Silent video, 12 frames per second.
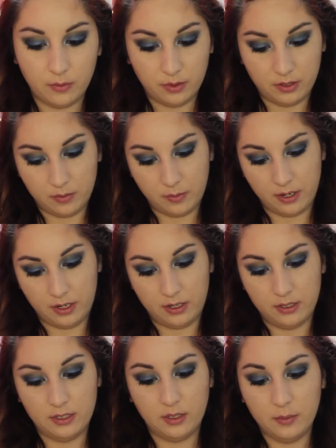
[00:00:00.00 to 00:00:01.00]
with my
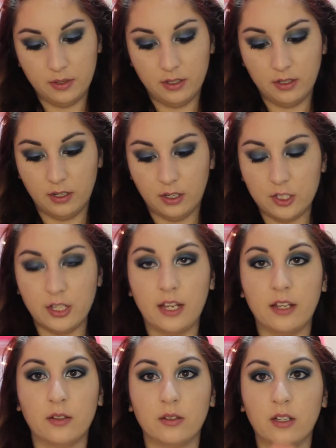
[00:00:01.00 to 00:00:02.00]
Sigma Large
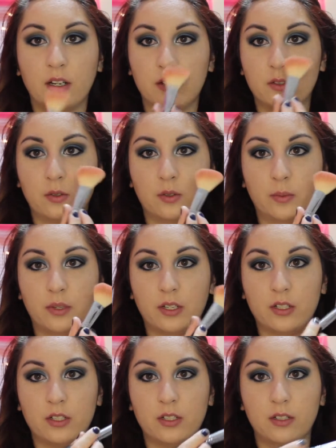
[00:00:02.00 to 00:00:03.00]
Angled Contour
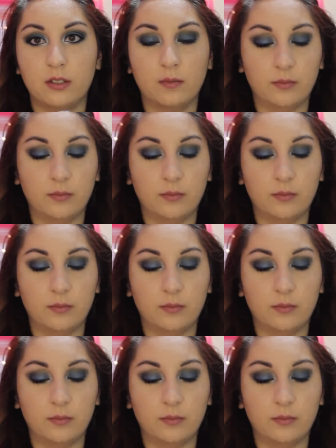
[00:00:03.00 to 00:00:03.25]
Brush.